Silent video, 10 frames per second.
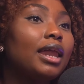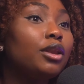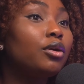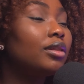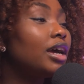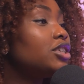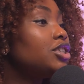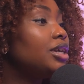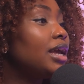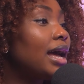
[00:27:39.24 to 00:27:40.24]
and I know that
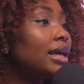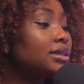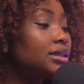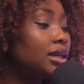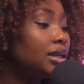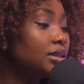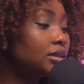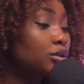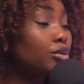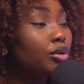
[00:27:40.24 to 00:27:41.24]
she has
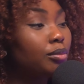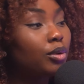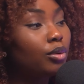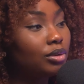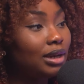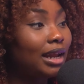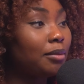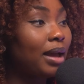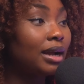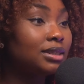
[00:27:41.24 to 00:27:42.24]
this group called Ladder
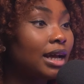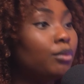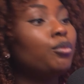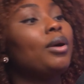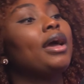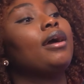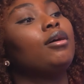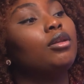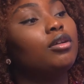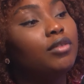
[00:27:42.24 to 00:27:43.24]
Back Down where
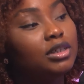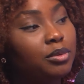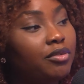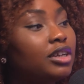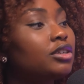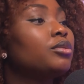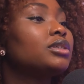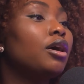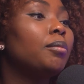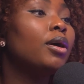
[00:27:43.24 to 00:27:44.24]
a lot of us
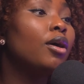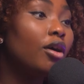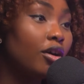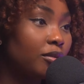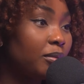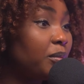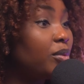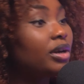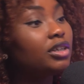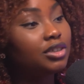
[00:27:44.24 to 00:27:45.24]
professionals help other people
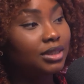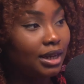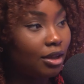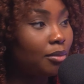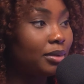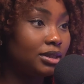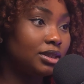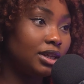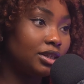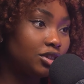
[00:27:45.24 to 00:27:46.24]
who are interested in coming into
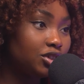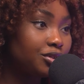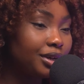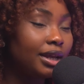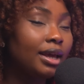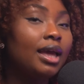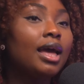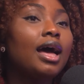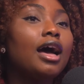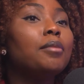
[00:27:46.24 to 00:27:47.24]
the industry. Mm-hmm.
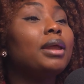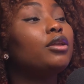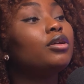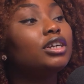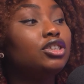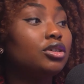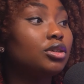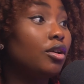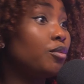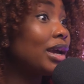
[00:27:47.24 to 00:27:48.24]
Um, I know that she does a
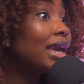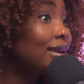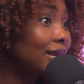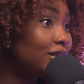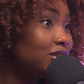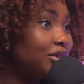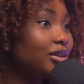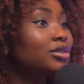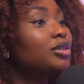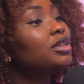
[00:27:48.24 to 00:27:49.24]
lot of work in Nigeria.
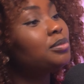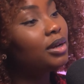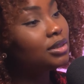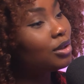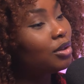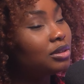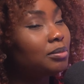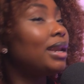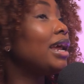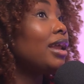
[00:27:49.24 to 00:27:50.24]
So this person calls
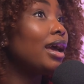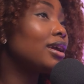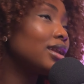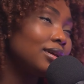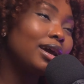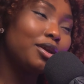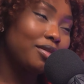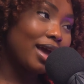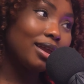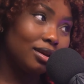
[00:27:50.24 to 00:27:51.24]
me, and I, I, I know
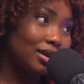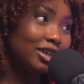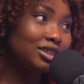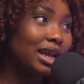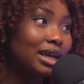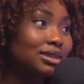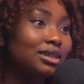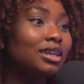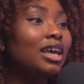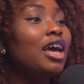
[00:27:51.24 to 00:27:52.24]
they had a Nigerian
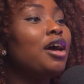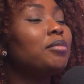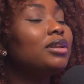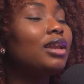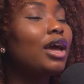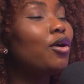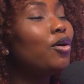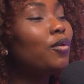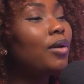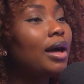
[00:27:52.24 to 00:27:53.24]
accent, but they're like,
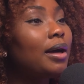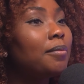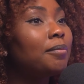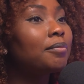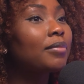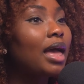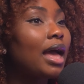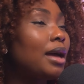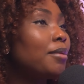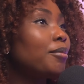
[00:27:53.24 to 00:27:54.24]
oh, um,
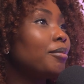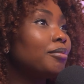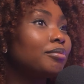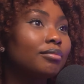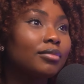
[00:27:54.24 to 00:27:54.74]
um,